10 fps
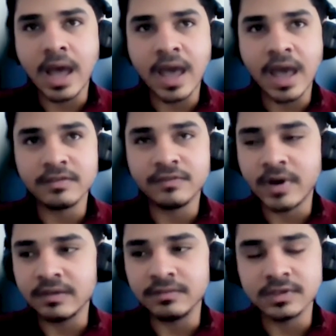I have a
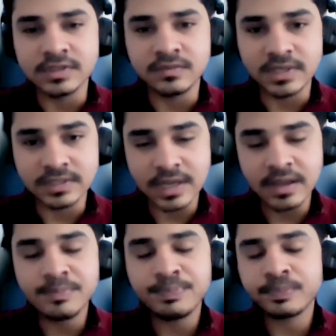5 years
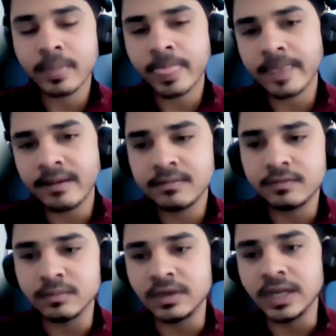visa
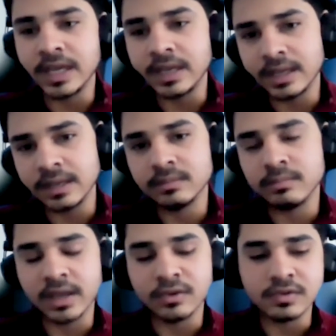from the day
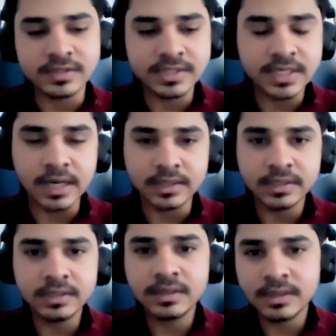my course
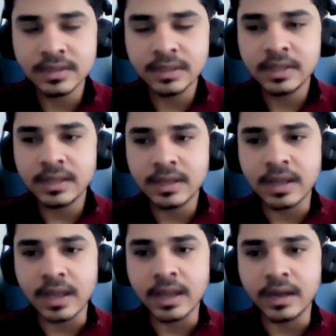started,
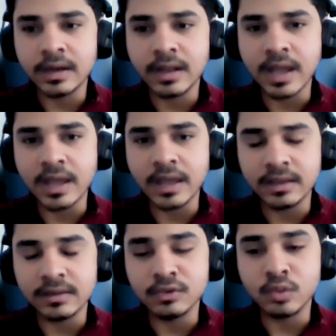and
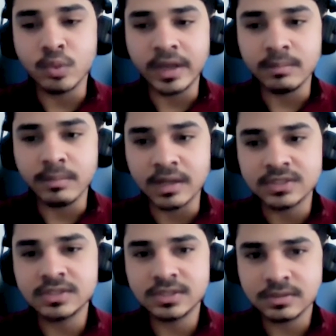I look very
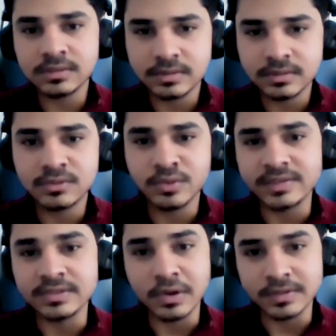much to
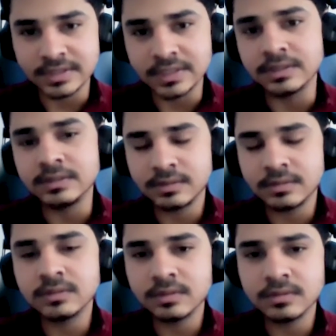exhaust it,
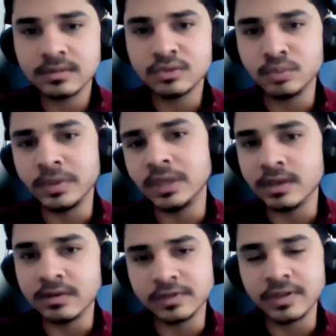to be
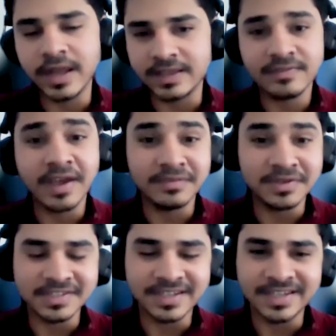here for like 5
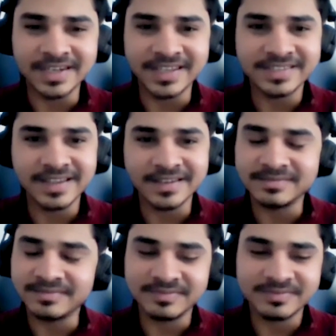years at least.
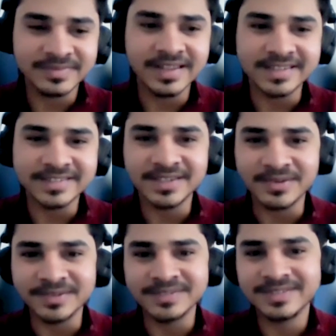Let's
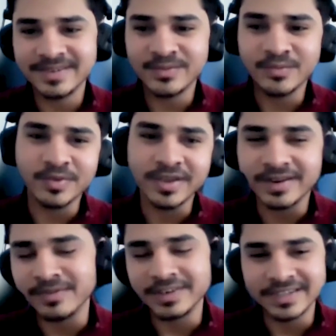see
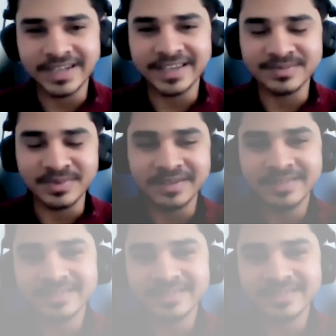wherever it takes me.